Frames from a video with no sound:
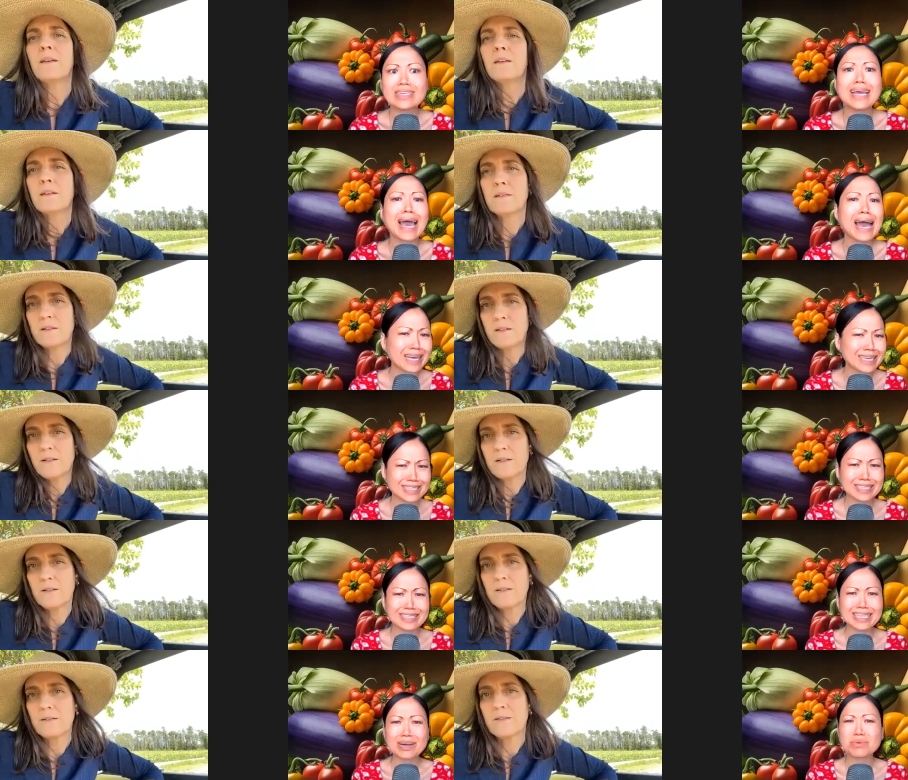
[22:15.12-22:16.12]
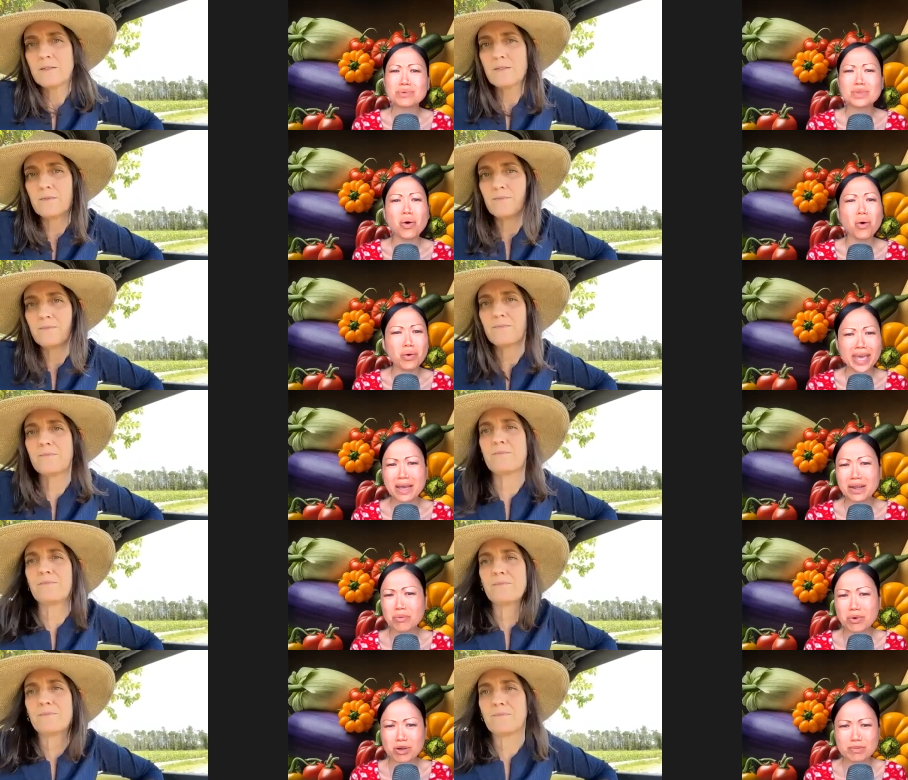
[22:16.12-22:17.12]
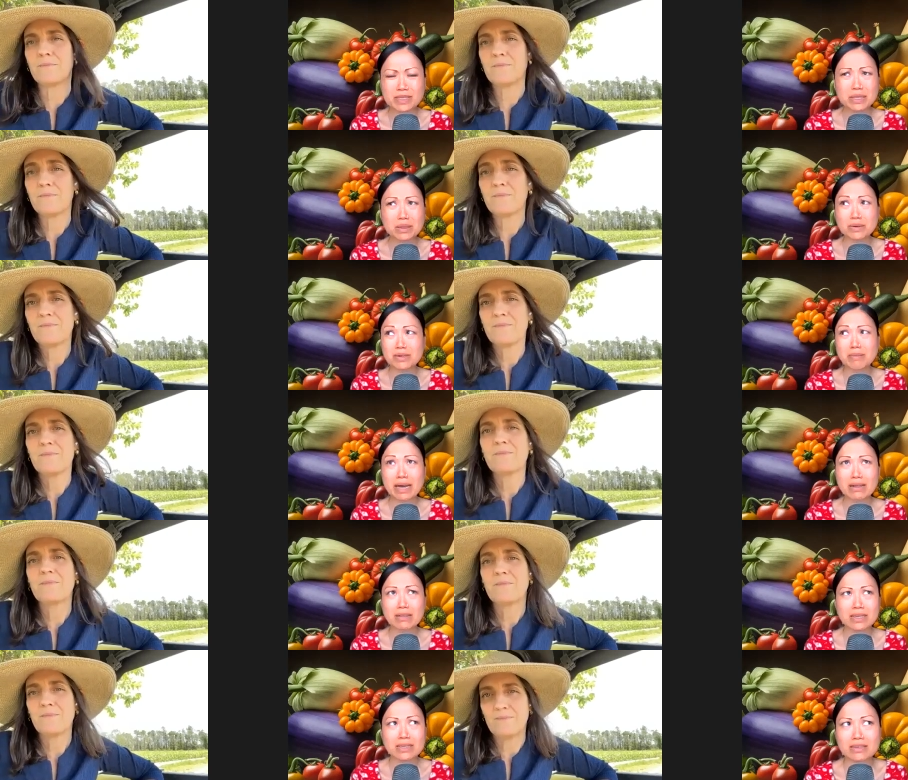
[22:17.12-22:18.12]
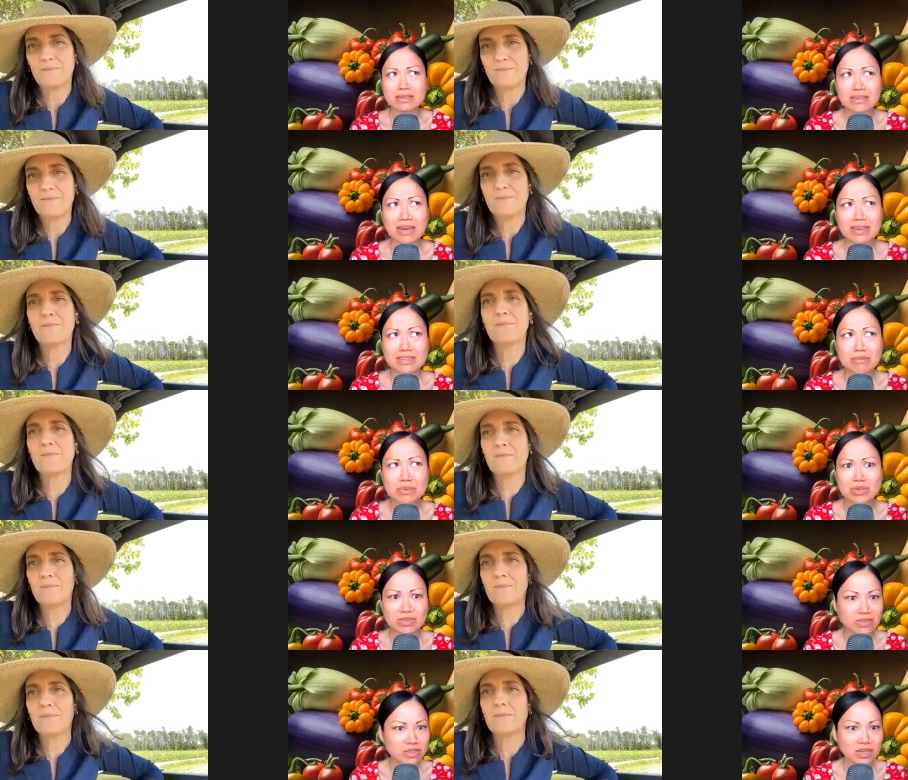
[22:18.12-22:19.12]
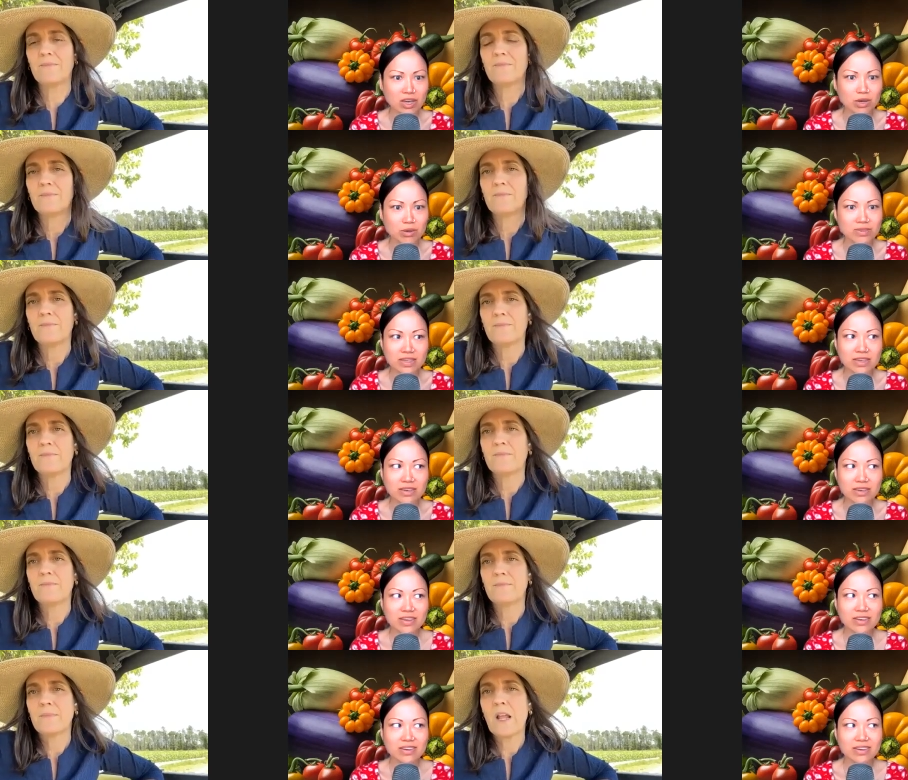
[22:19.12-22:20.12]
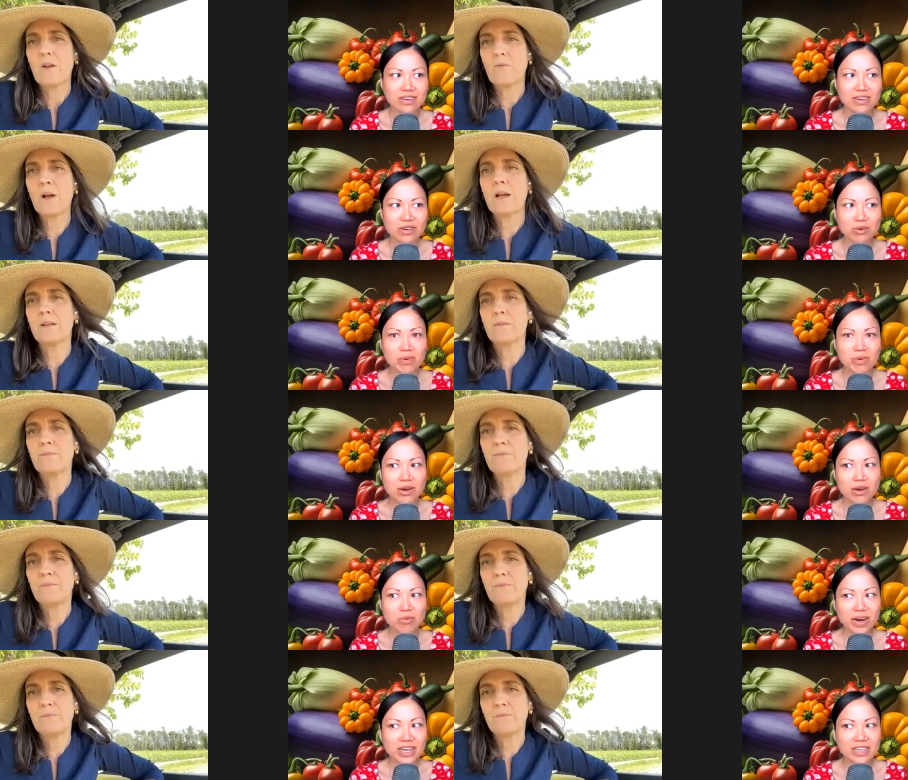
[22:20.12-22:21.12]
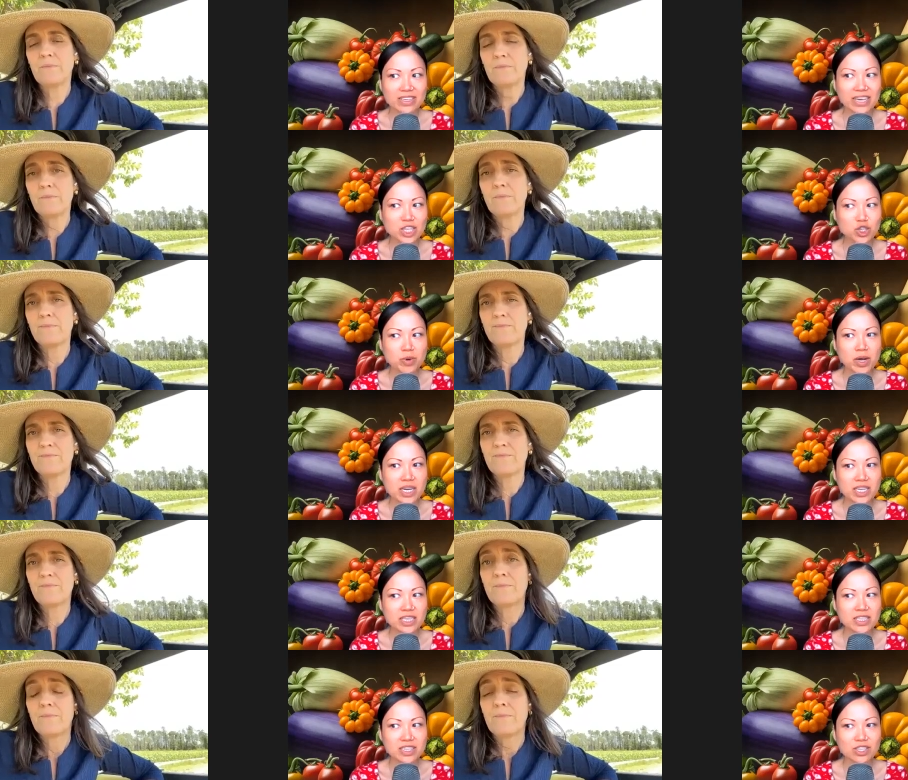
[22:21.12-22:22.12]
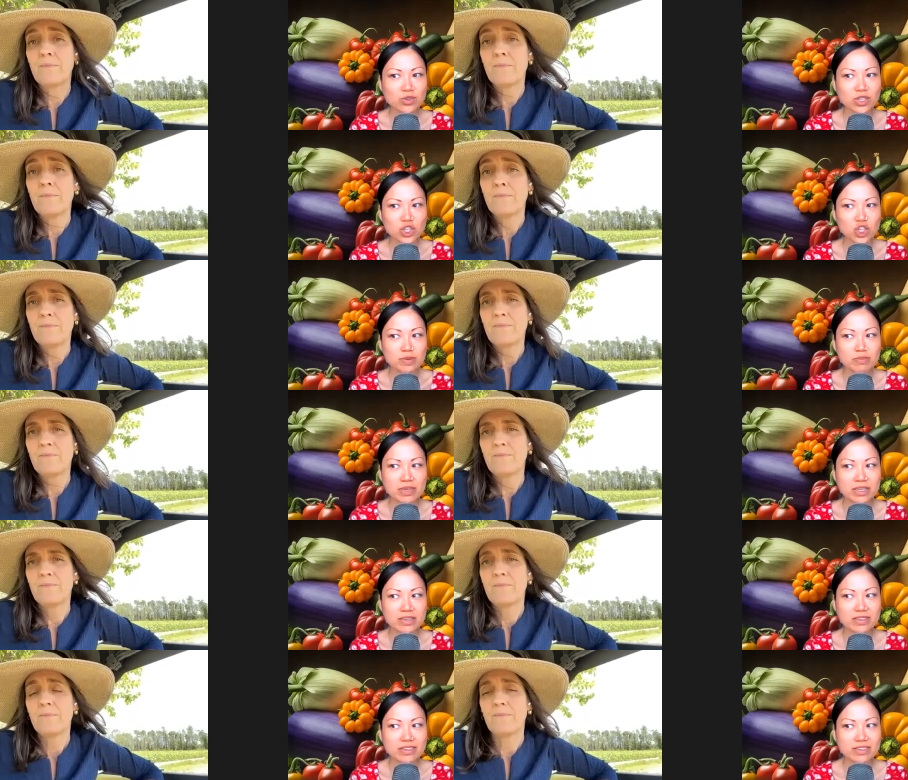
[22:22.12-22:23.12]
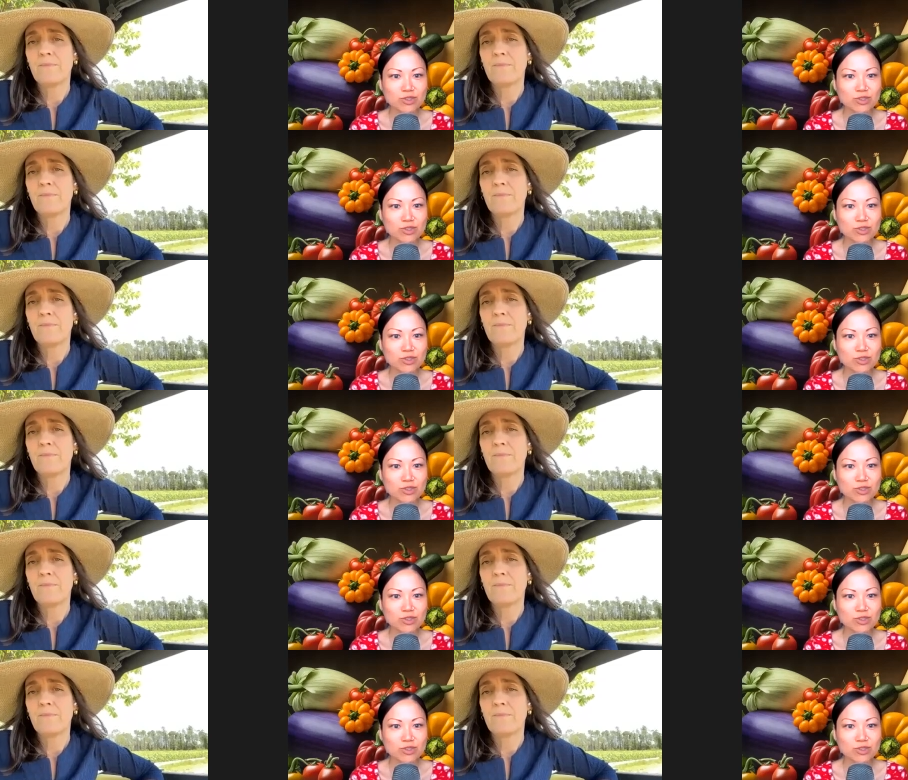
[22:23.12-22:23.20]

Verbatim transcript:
Speaker 1: Yes, that was a whole can mm-hmm. of worms I learned about like uh, some mm-hmm. years ago. It's like, oh, right. oh wow, right. Hydroponically, you can just be